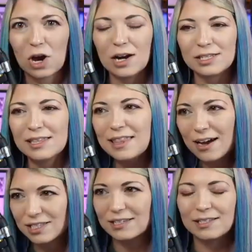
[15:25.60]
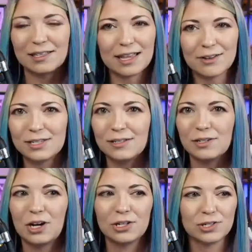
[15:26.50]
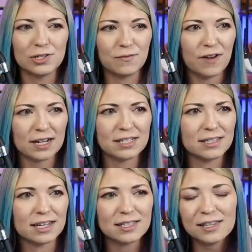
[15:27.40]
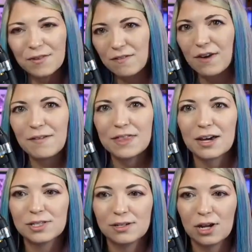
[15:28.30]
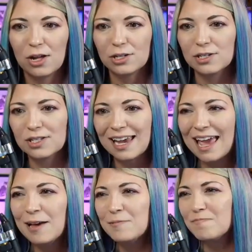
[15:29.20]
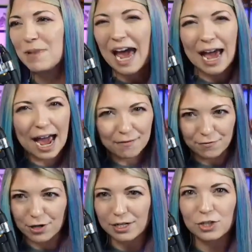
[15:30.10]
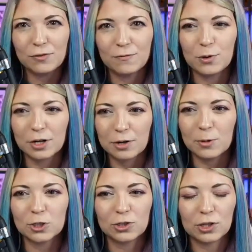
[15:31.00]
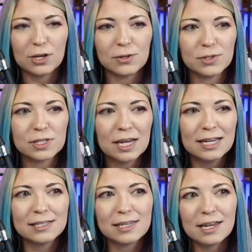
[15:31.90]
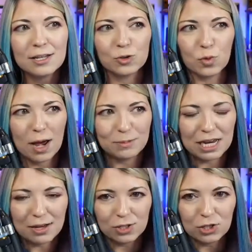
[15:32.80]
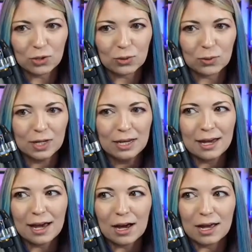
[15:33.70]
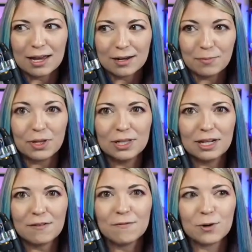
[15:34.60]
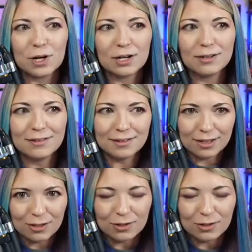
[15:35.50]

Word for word: has cost thousands and thousands of dollars. In fact, it's like $75,000 average for commercial use. Seeing it drop down to an ability for